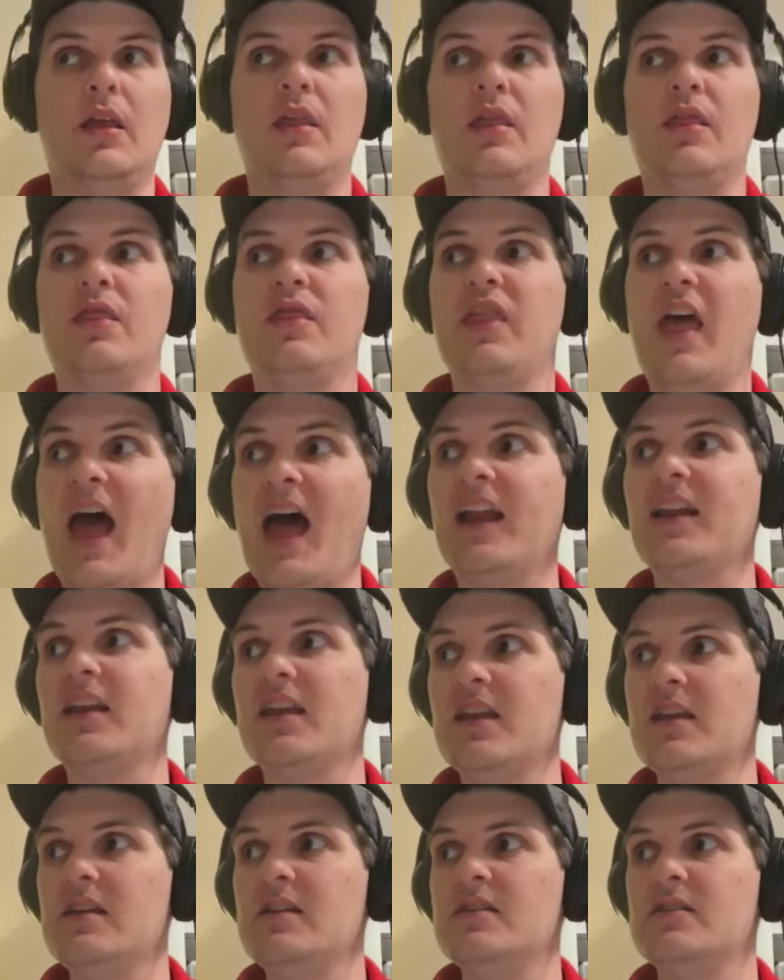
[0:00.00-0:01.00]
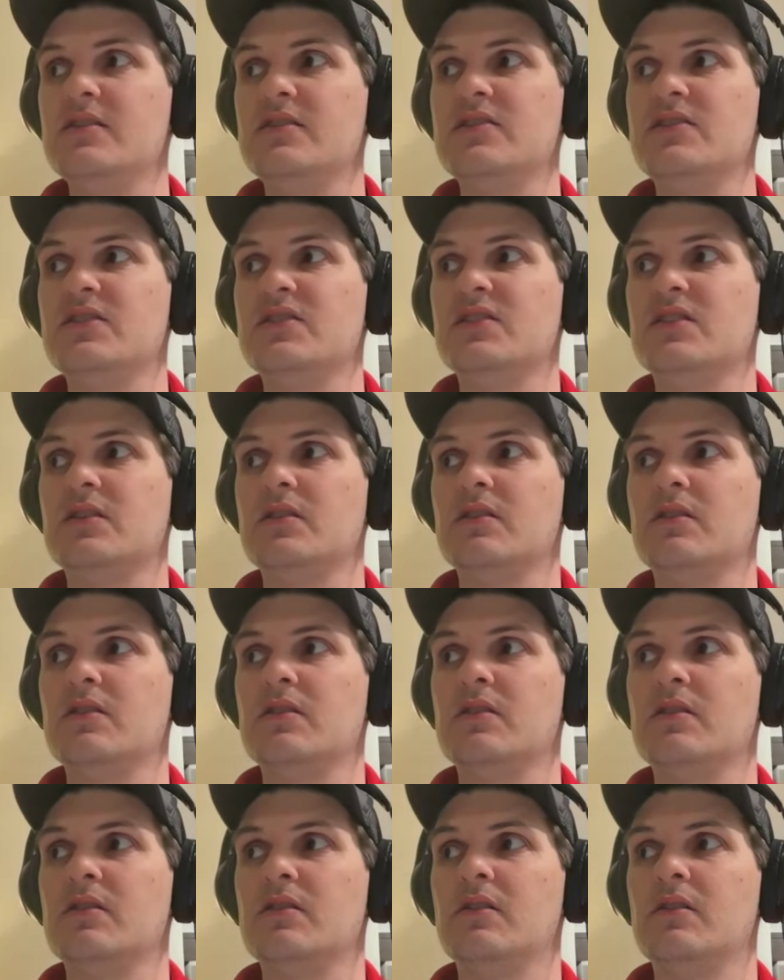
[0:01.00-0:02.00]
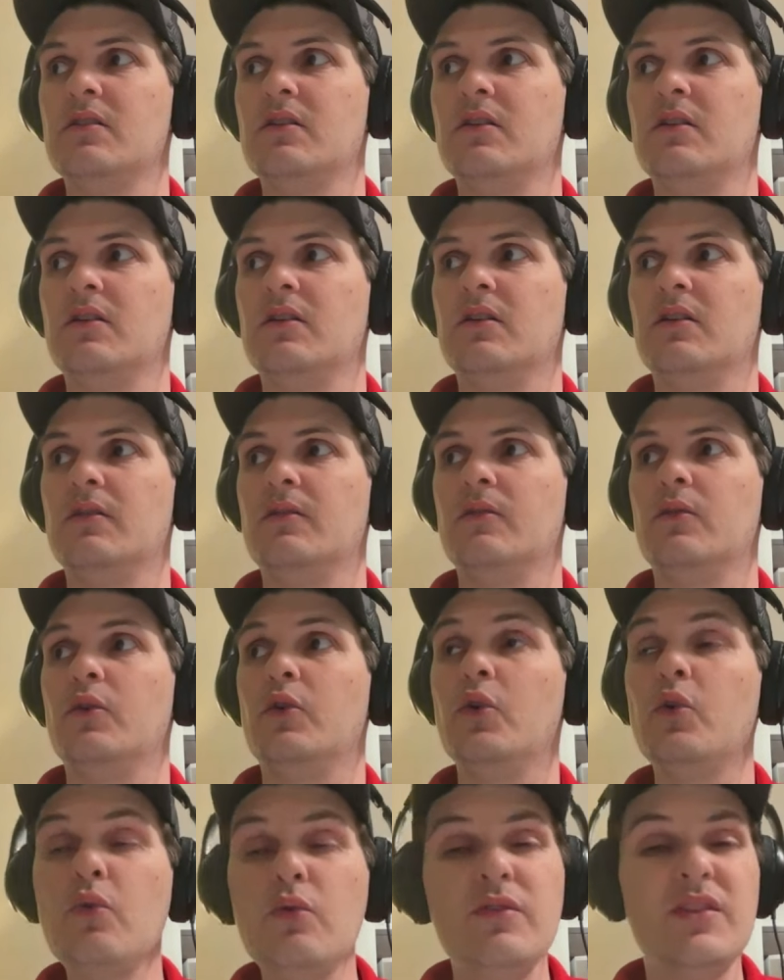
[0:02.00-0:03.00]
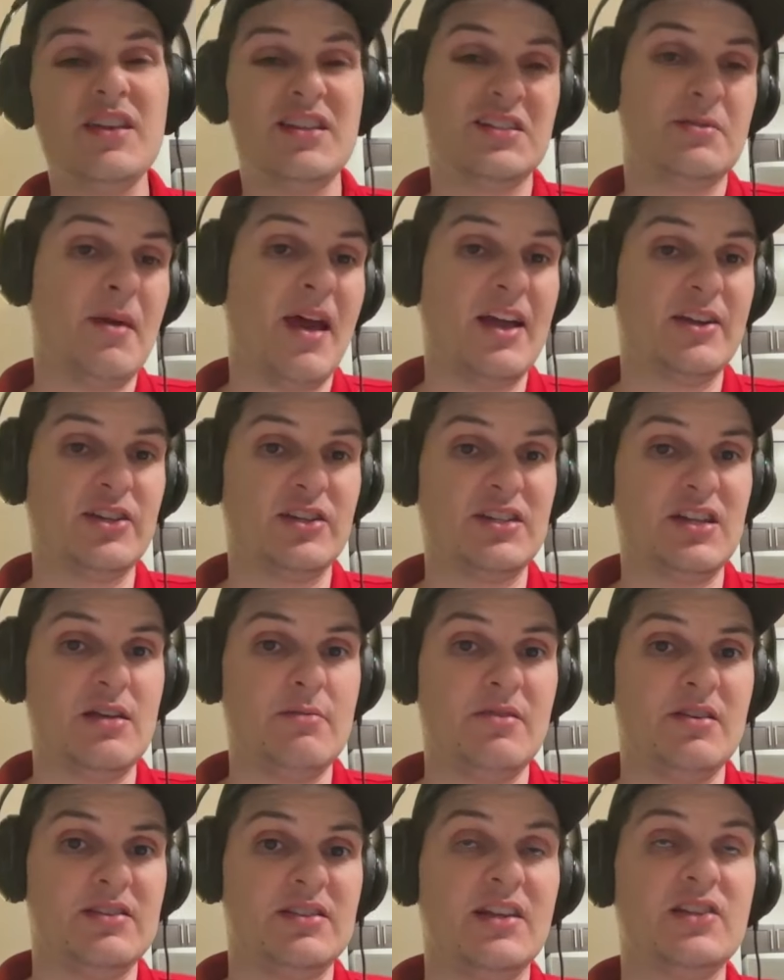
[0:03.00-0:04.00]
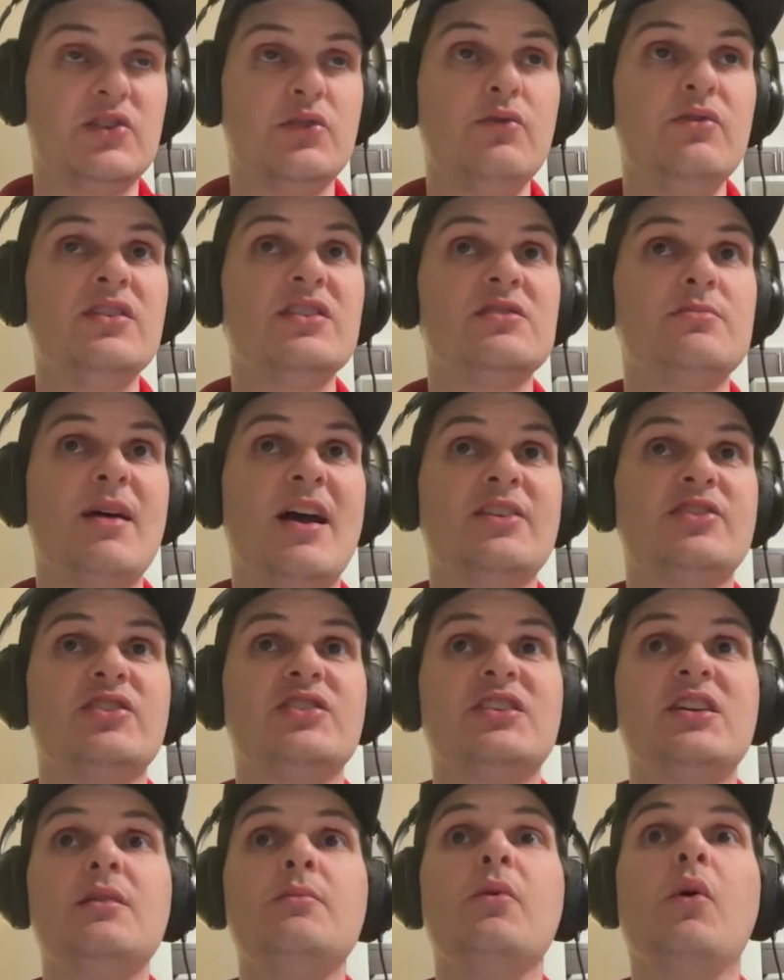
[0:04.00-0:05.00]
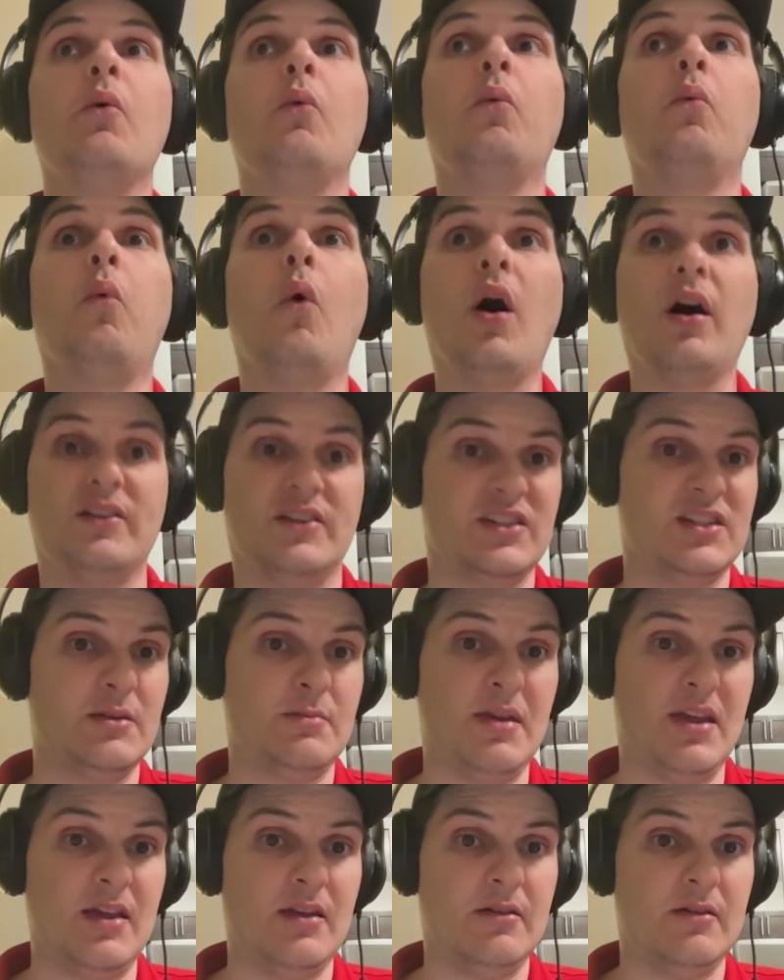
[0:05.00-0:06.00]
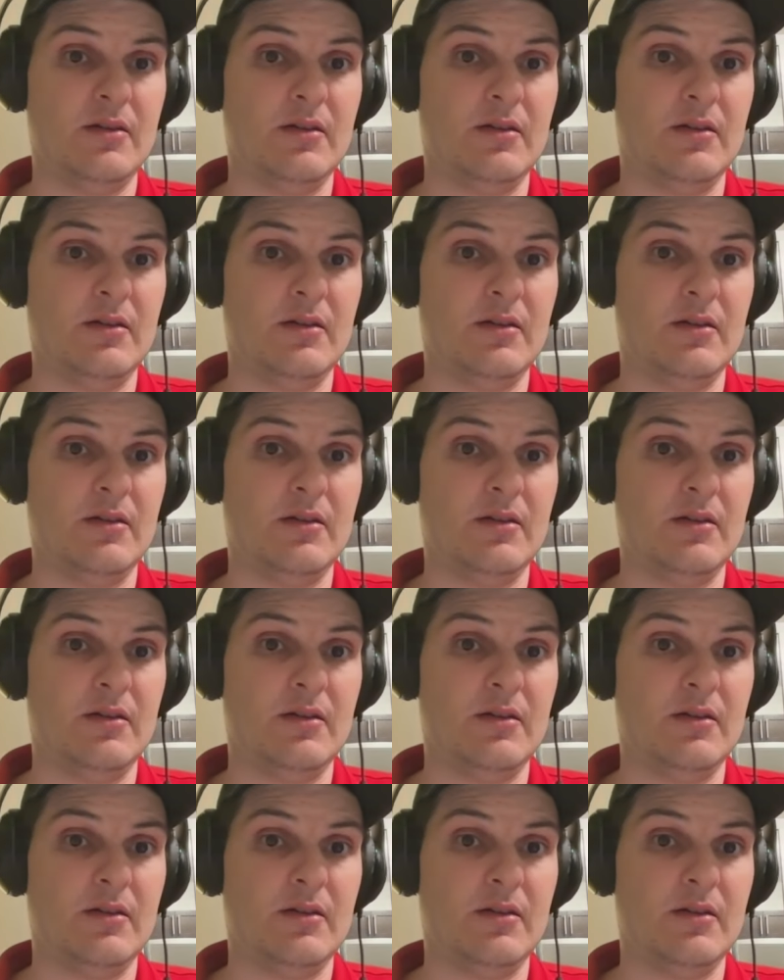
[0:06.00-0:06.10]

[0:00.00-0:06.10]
That is who this Magic team is. That's who this Magic team wants to be.